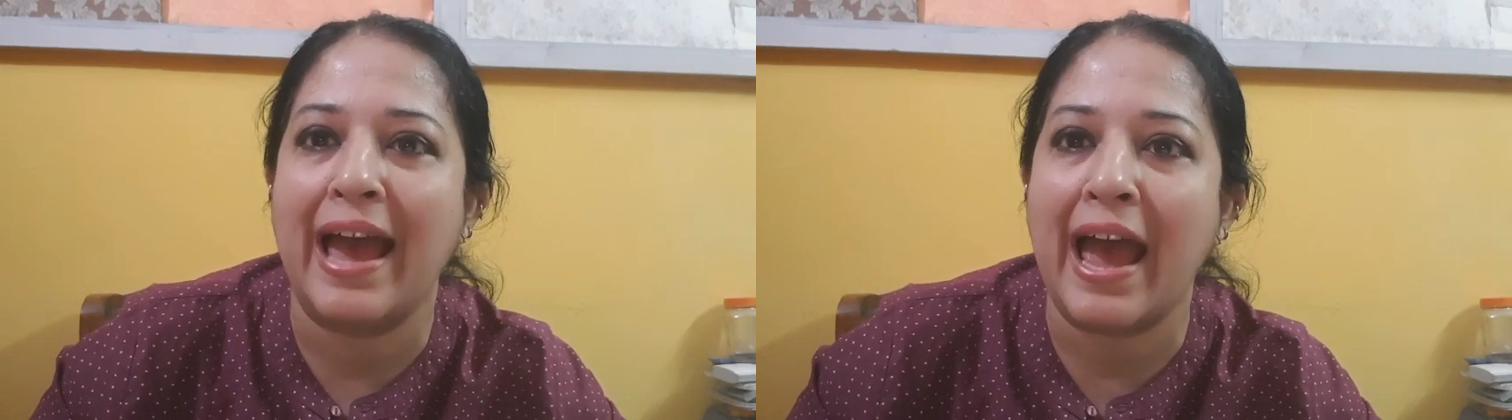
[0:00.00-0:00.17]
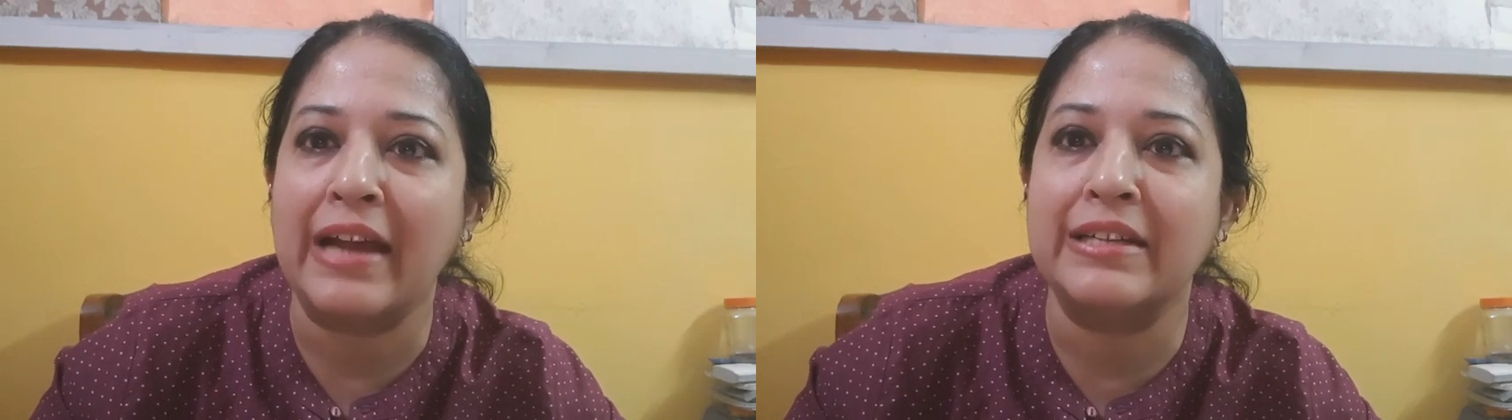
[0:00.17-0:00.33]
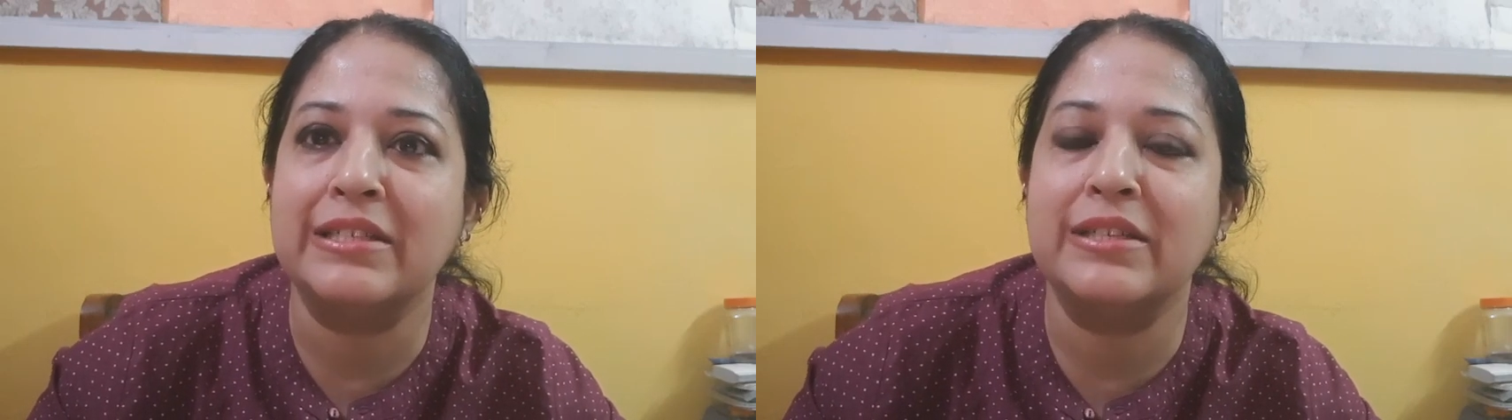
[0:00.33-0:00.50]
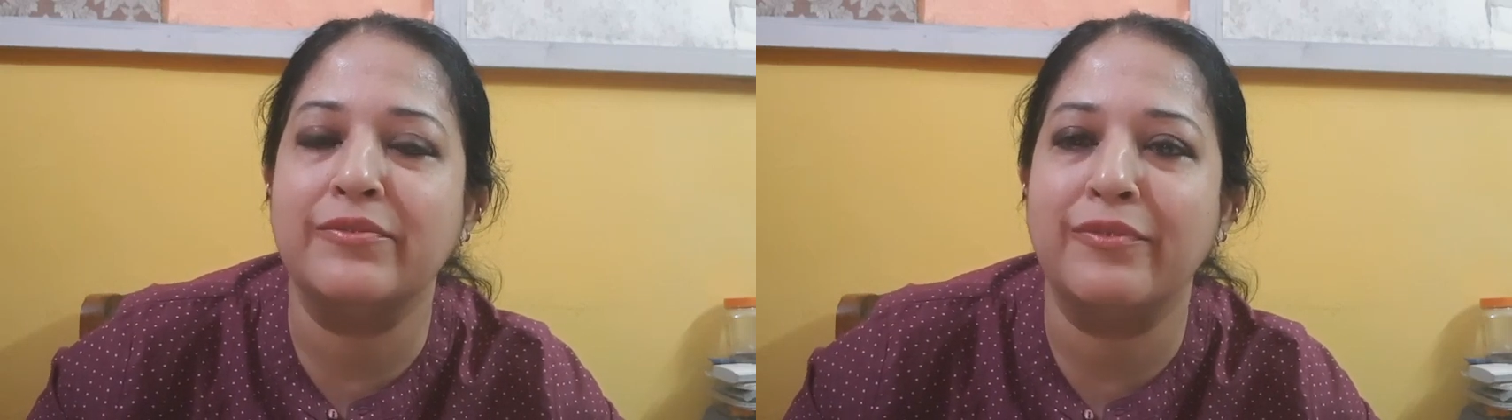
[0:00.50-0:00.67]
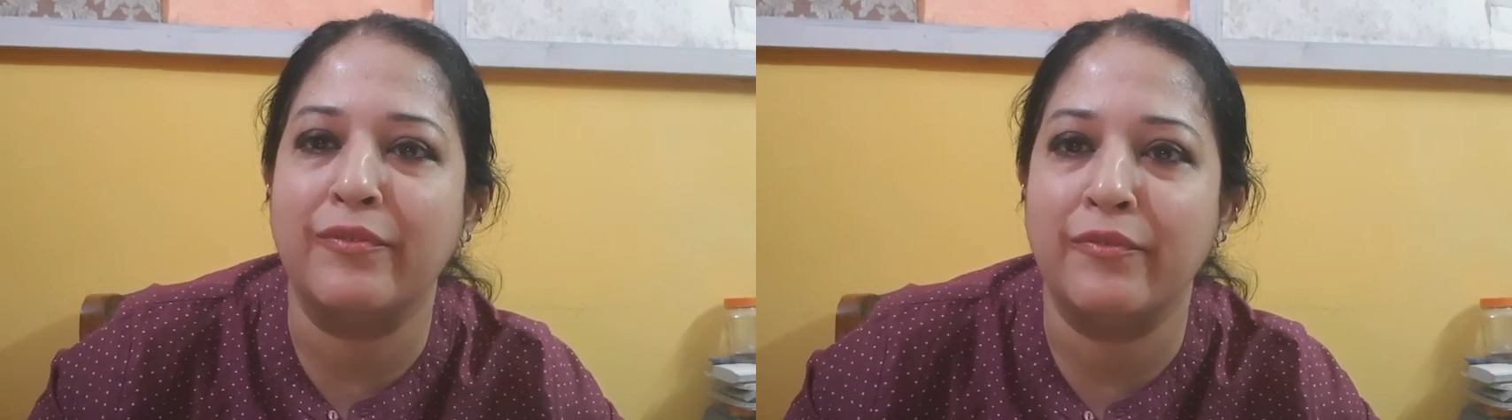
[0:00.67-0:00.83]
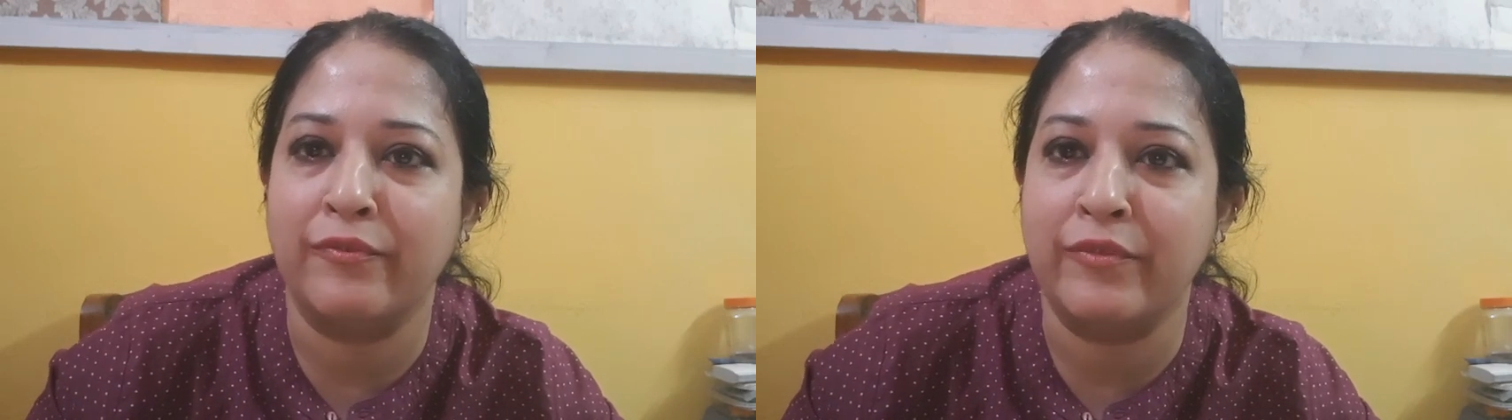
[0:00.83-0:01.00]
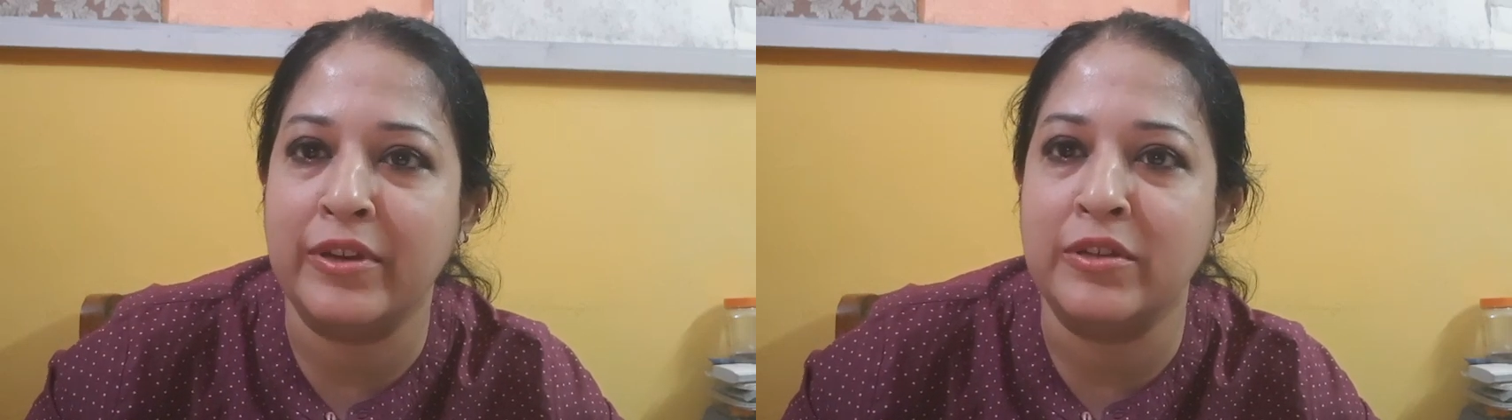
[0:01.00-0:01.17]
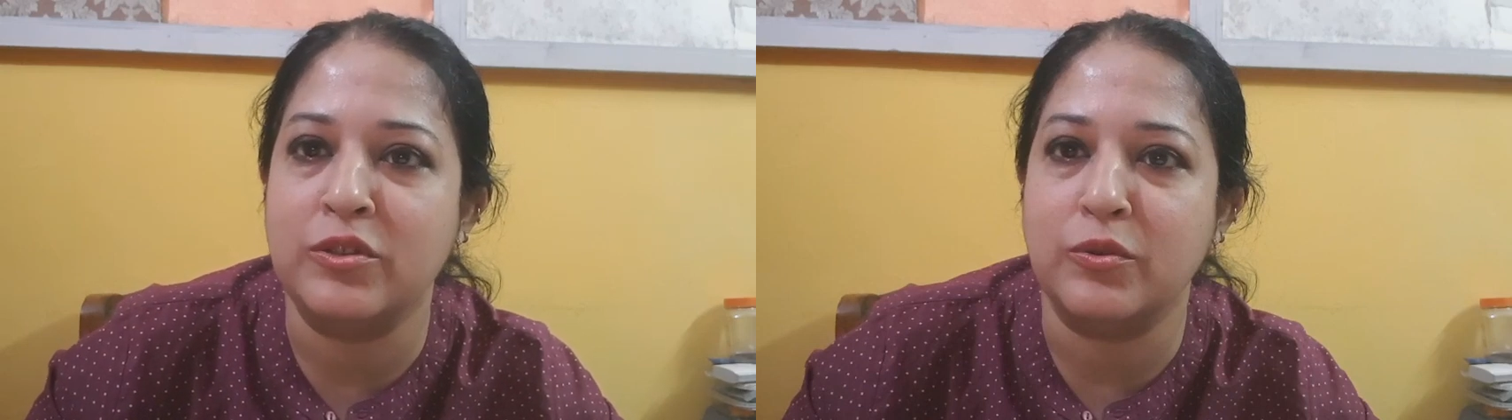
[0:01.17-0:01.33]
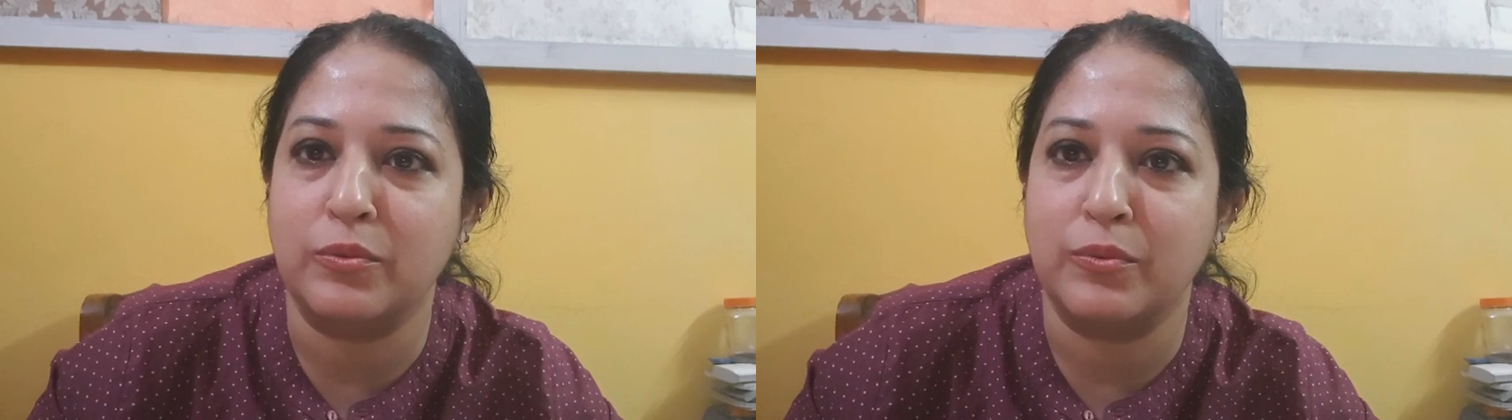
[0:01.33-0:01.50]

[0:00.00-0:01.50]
active window.